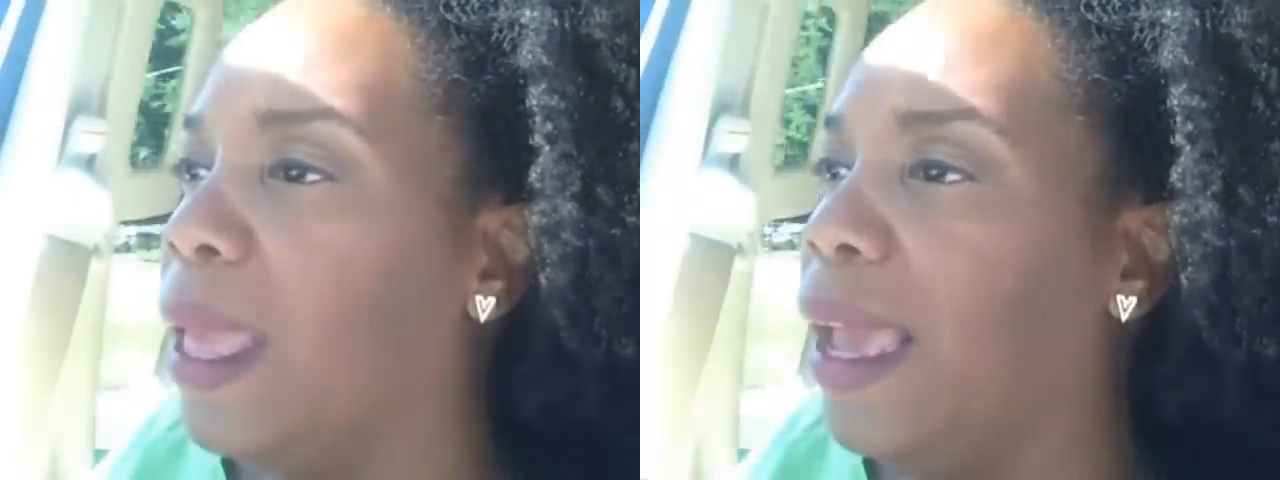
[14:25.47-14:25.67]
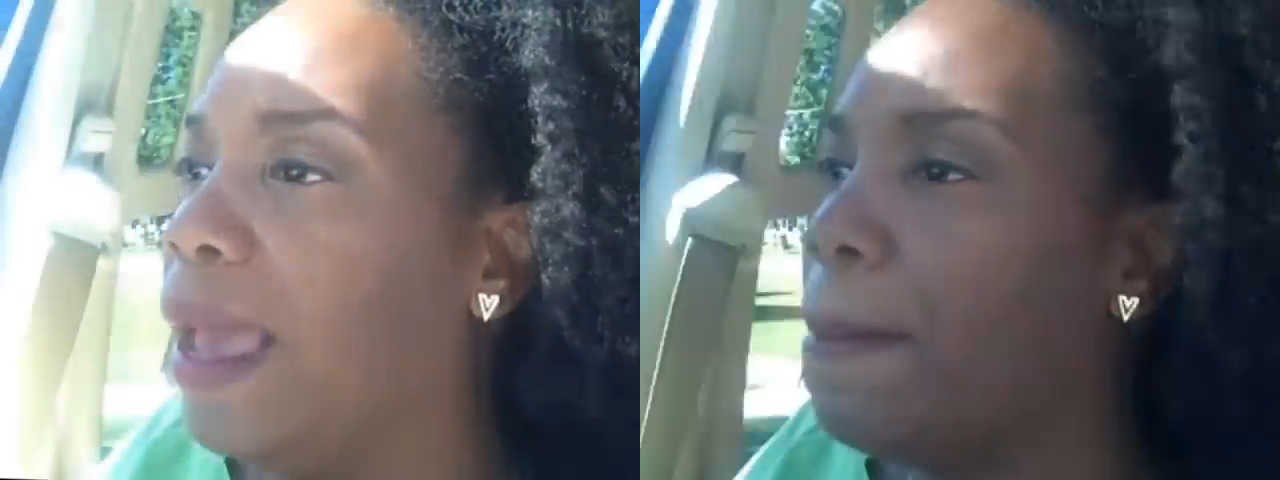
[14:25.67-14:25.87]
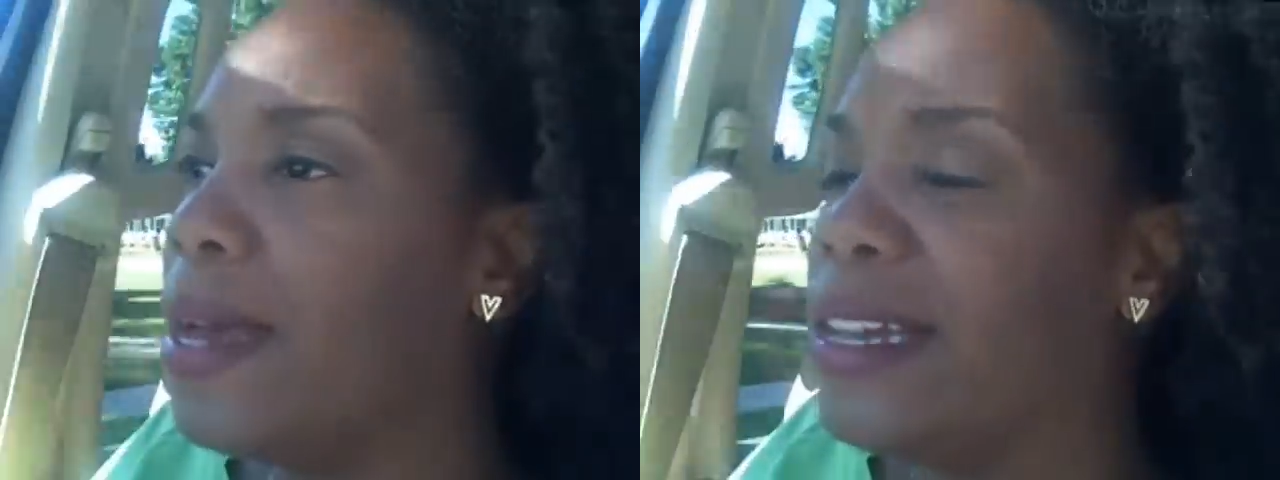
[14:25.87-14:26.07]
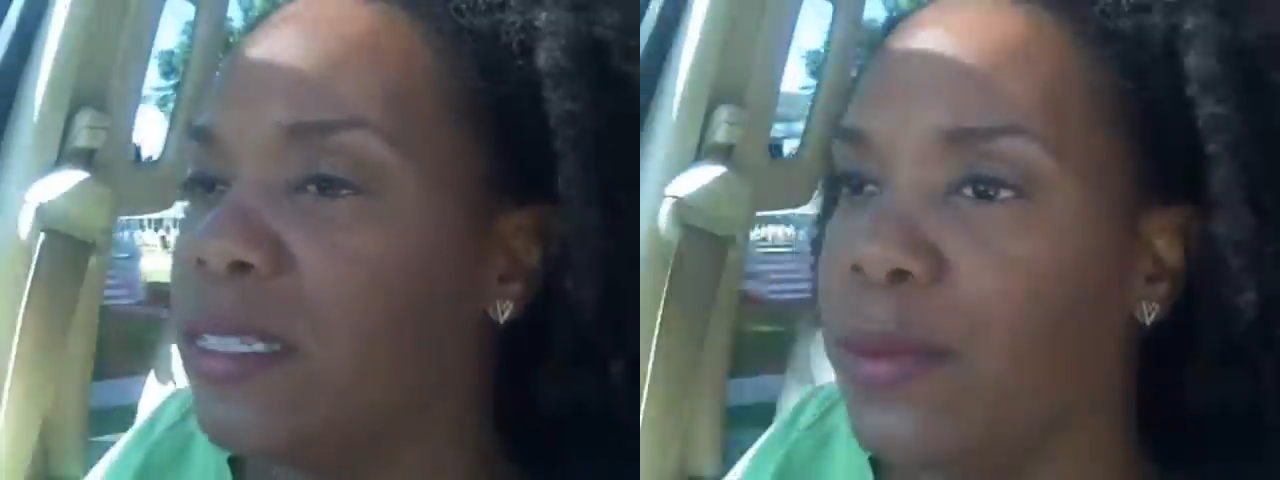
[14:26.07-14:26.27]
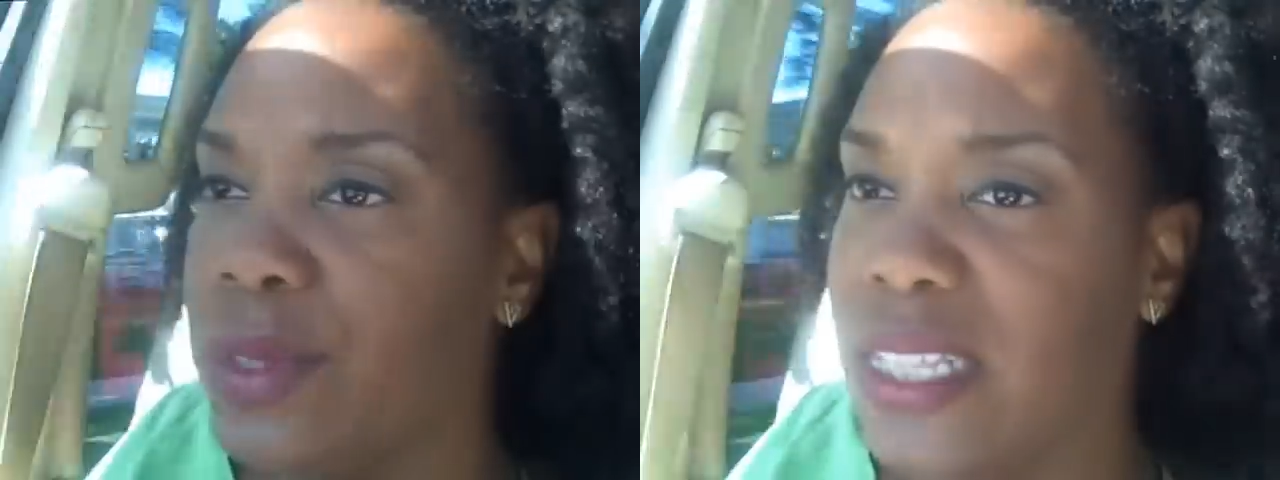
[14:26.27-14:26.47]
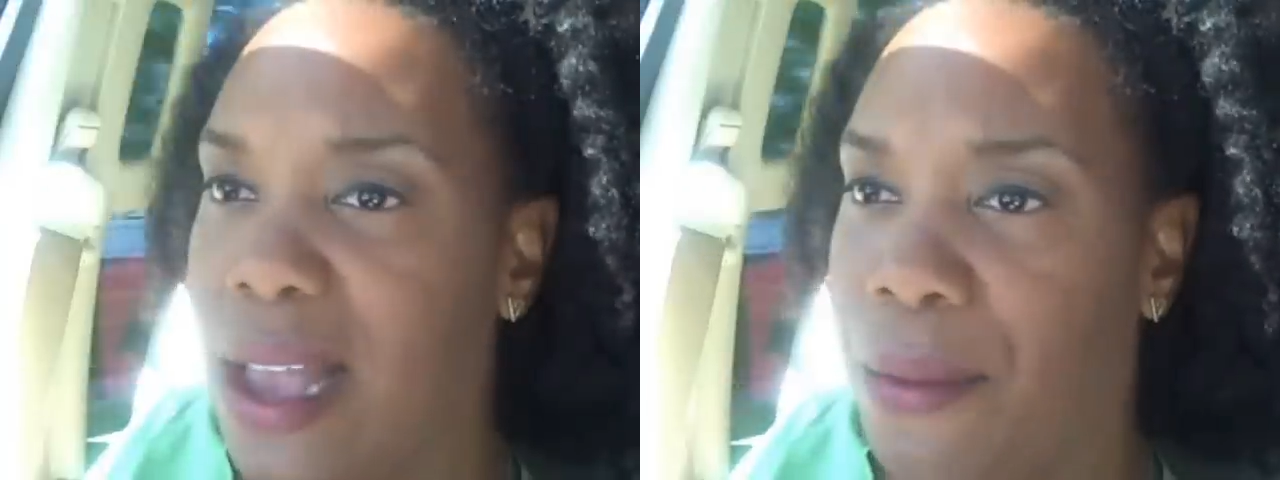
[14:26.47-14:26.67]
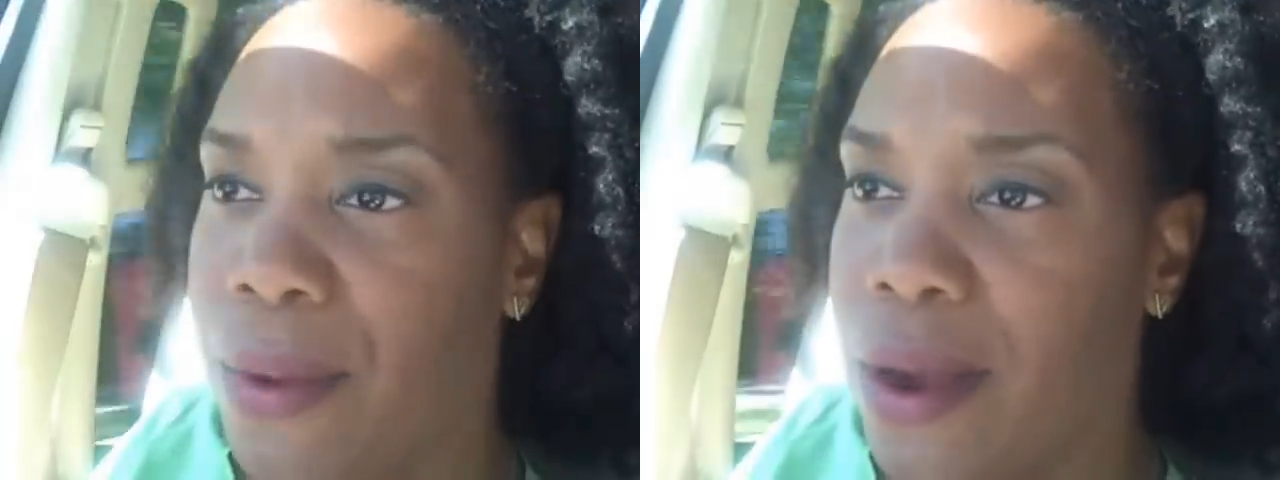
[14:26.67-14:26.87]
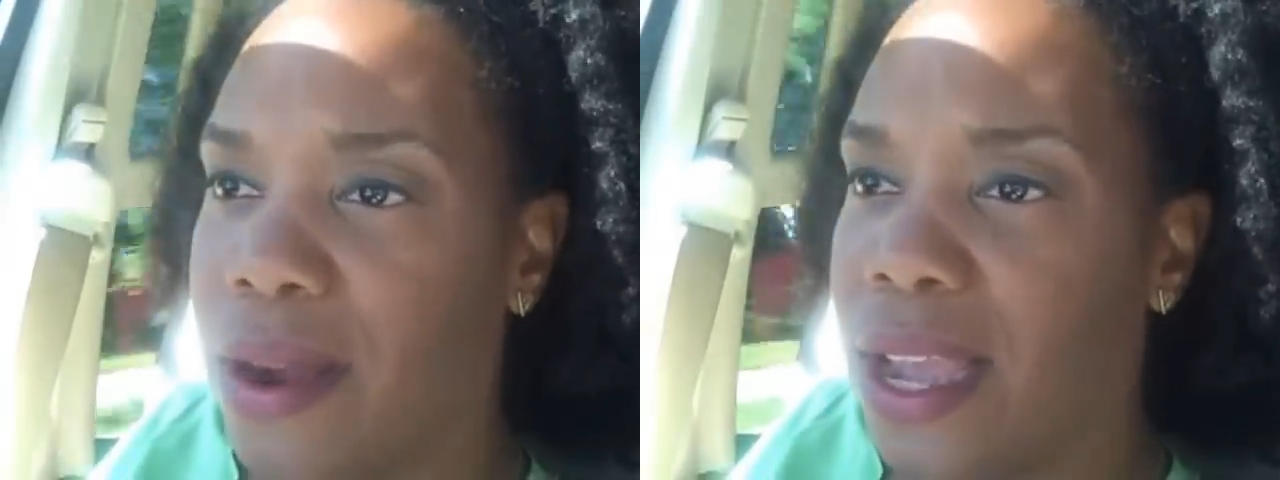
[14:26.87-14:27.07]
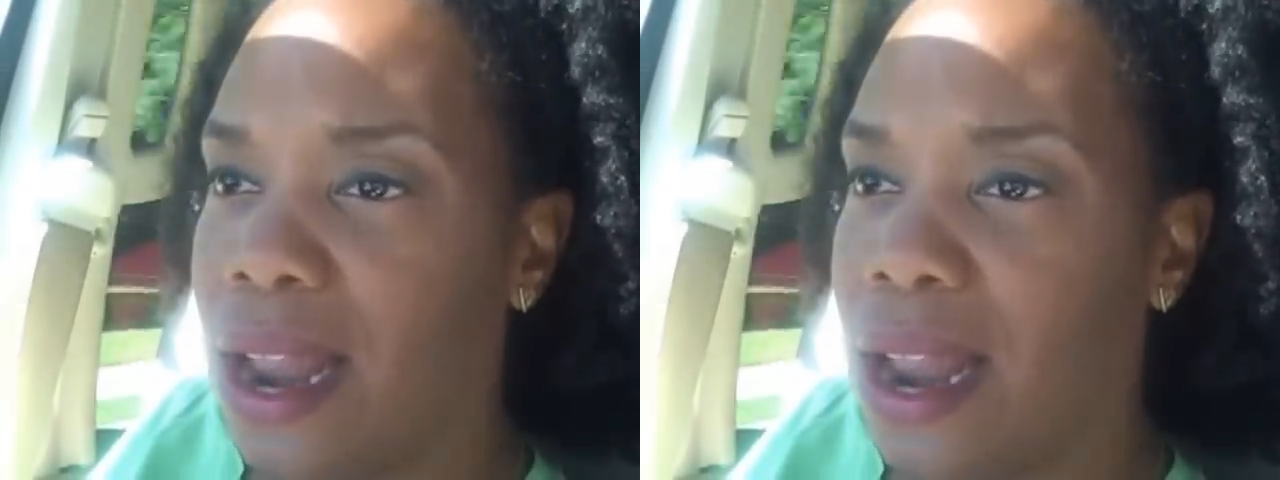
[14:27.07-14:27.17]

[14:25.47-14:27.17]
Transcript: and my husband was at work,